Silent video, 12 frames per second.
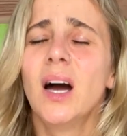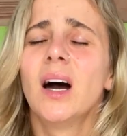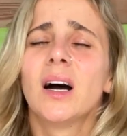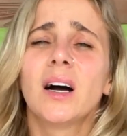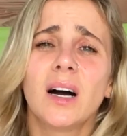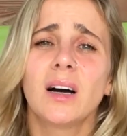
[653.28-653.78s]

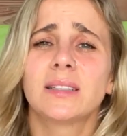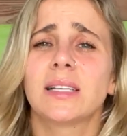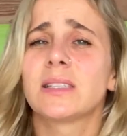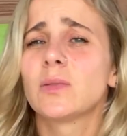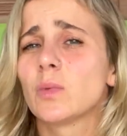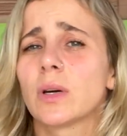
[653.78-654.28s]
oh
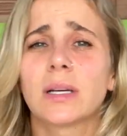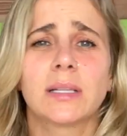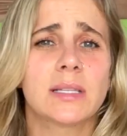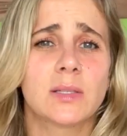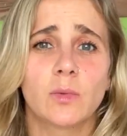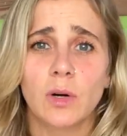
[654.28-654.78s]
doesn't work
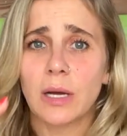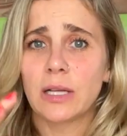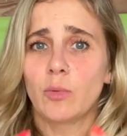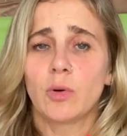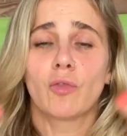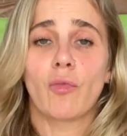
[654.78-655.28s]
doesn't work and
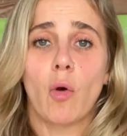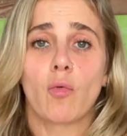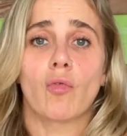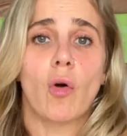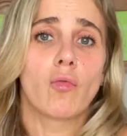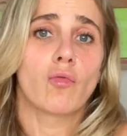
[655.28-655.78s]
you will grow
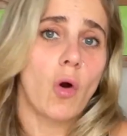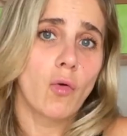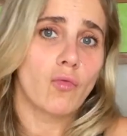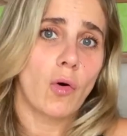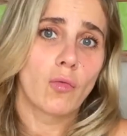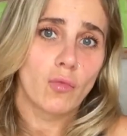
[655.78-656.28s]
grow grow
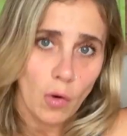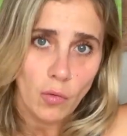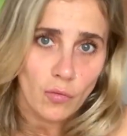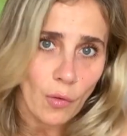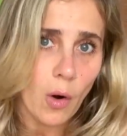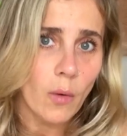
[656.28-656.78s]
grow grow
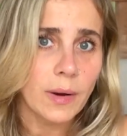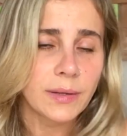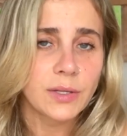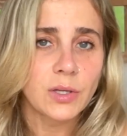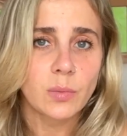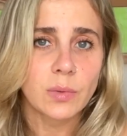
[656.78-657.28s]
grow
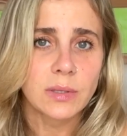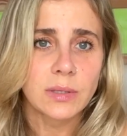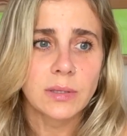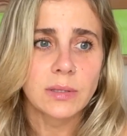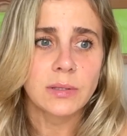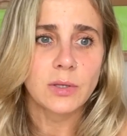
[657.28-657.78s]
and you
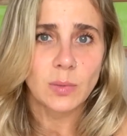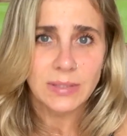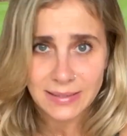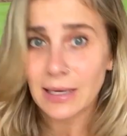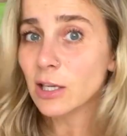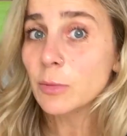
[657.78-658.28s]
will you will
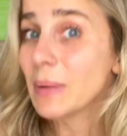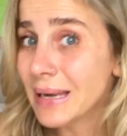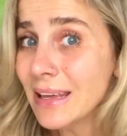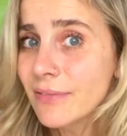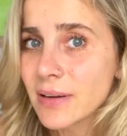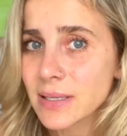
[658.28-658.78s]
start
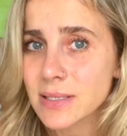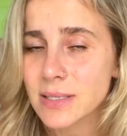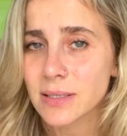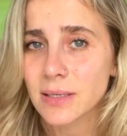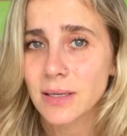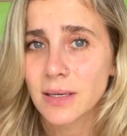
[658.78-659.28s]
believe it
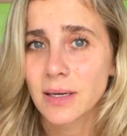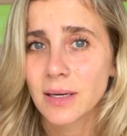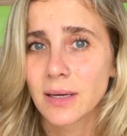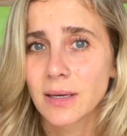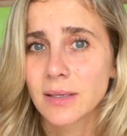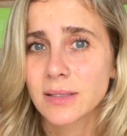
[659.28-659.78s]

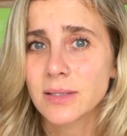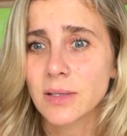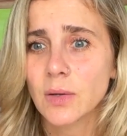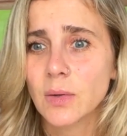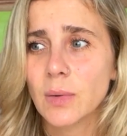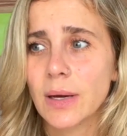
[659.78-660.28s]

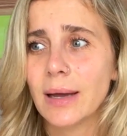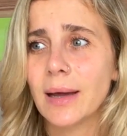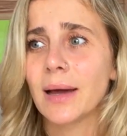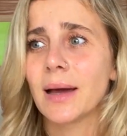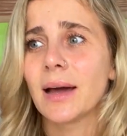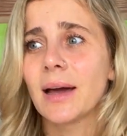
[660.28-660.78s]
so
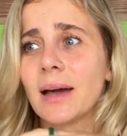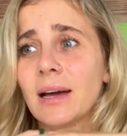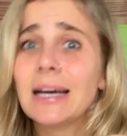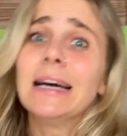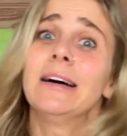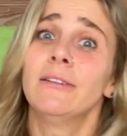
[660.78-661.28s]

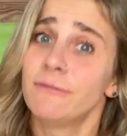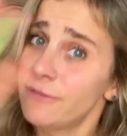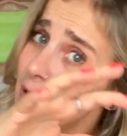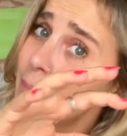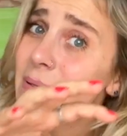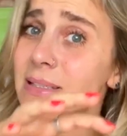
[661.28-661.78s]
flip it